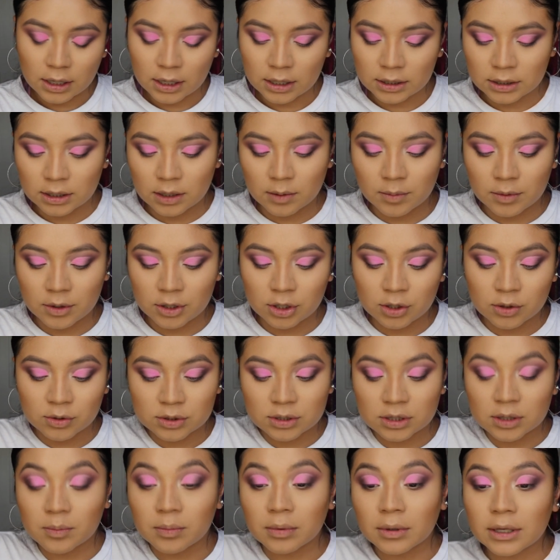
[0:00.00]
And then I'm going to use
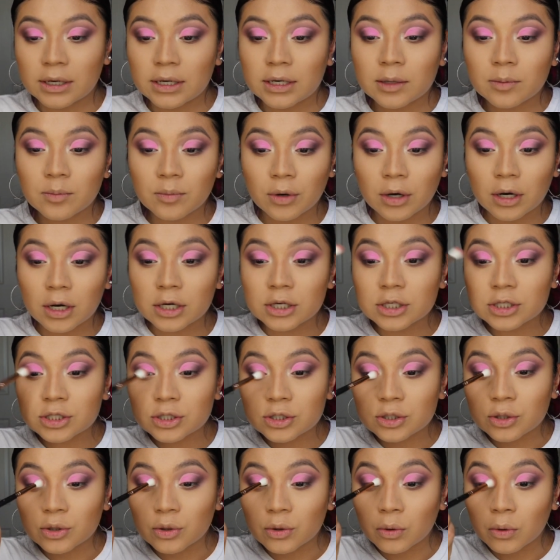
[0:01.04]
the blending brush
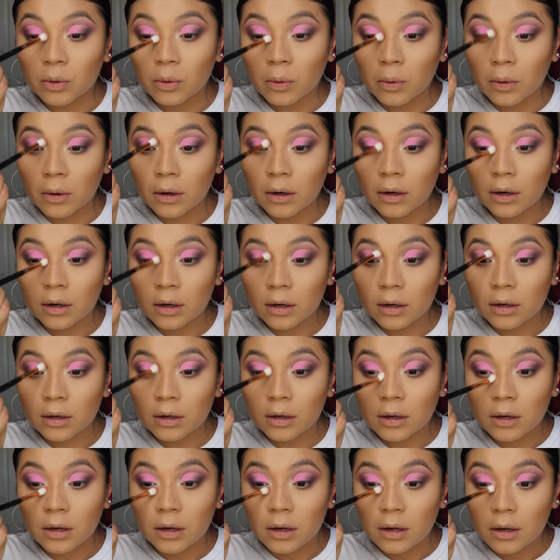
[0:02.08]
to
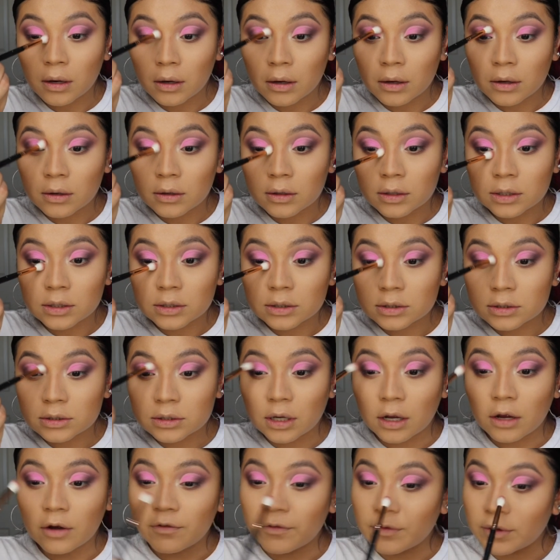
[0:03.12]

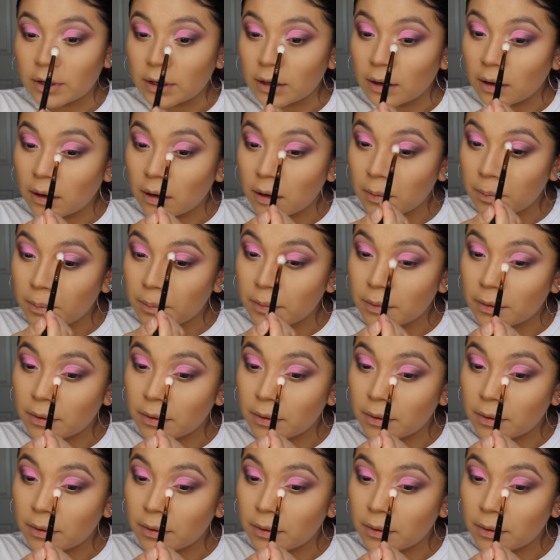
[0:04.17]
soften it up.